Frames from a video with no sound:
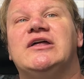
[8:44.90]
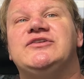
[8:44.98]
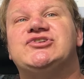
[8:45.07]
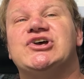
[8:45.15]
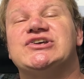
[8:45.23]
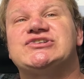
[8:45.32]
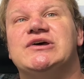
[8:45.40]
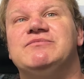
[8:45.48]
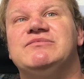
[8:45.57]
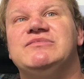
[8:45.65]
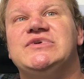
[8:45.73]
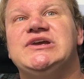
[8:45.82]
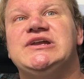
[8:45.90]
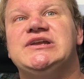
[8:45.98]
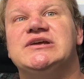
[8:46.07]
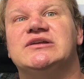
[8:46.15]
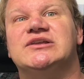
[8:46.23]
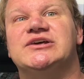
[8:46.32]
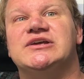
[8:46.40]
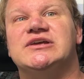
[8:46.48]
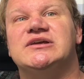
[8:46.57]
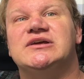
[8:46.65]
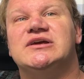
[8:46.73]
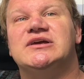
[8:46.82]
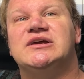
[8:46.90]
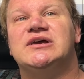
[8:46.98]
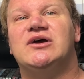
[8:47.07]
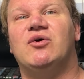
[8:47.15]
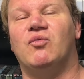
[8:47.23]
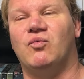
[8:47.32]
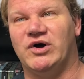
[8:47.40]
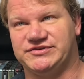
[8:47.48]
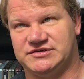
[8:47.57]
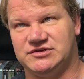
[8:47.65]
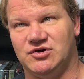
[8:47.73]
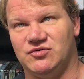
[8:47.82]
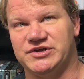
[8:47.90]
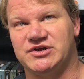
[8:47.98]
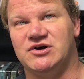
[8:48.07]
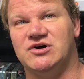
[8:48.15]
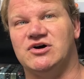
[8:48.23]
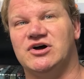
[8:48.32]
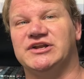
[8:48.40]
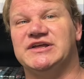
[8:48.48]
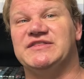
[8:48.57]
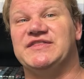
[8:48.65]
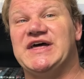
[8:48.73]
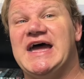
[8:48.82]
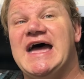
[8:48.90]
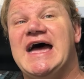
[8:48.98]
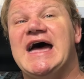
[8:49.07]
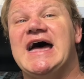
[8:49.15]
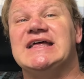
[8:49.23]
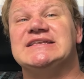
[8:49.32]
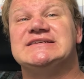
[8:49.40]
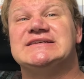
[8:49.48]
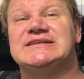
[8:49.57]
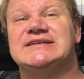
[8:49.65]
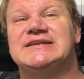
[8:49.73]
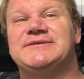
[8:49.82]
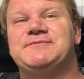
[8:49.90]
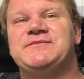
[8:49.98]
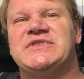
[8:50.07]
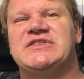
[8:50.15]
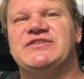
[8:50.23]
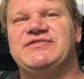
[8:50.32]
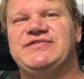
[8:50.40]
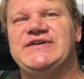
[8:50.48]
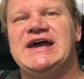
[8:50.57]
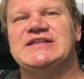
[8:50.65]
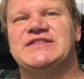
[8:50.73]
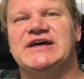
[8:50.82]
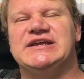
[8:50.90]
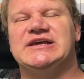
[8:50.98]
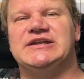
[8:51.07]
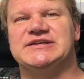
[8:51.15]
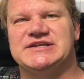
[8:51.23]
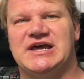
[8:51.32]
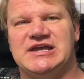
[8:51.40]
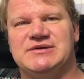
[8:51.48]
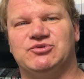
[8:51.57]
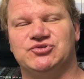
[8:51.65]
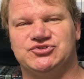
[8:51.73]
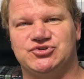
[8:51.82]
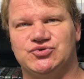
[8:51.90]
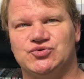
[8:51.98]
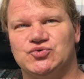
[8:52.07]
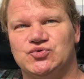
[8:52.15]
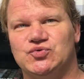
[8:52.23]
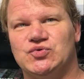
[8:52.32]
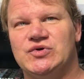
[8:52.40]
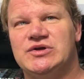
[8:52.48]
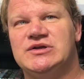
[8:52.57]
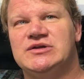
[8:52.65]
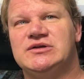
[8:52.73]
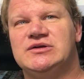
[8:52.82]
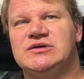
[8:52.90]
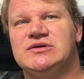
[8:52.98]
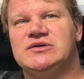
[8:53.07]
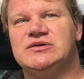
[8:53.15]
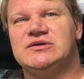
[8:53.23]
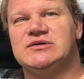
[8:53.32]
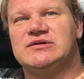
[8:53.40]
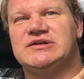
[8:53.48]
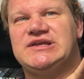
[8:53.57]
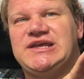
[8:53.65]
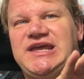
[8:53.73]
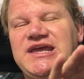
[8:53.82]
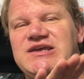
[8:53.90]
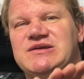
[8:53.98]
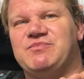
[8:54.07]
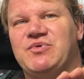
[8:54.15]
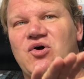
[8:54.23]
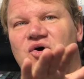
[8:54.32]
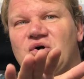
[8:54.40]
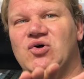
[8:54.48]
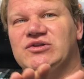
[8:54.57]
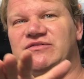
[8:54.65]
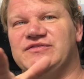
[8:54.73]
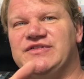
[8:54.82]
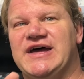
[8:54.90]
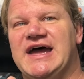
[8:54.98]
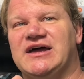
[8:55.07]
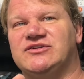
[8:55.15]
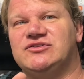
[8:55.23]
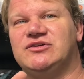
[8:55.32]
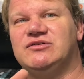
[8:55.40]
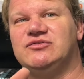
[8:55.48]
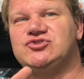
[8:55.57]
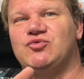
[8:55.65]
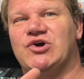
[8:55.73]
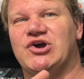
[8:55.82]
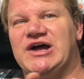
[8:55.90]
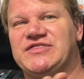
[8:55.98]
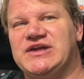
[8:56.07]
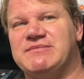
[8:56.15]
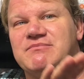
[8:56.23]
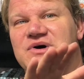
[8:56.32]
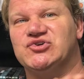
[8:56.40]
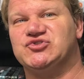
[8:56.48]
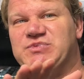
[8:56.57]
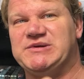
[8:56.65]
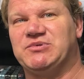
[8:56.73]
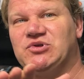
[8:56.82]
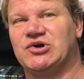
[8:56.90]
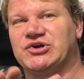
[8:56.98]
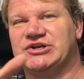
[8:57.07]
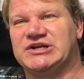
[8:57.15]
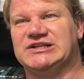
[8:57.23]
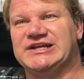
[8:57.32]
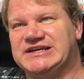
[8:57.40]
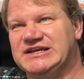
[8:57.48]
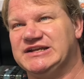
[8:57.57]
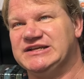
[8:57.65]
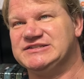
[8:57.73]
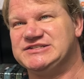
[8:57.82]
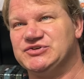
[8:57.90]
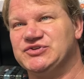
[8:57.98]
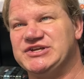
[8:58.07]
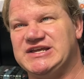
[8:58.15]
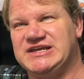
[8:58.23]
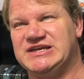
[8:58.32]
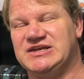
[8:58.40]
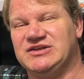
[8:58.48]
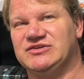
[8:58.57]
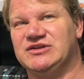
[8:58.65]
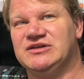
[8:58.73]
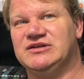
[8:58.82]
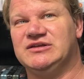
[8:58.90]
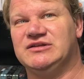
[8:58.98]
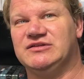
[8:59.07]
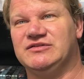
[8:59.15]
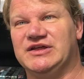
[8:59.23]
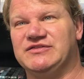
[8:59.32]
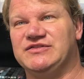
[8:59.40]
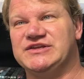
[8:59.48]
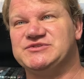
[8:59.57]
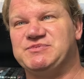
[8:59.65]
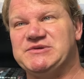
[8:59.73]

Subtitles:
Just immediately what's going on. And that, the fact that it is able to keep all of that to where I think most people aren't going to click it until the end, that these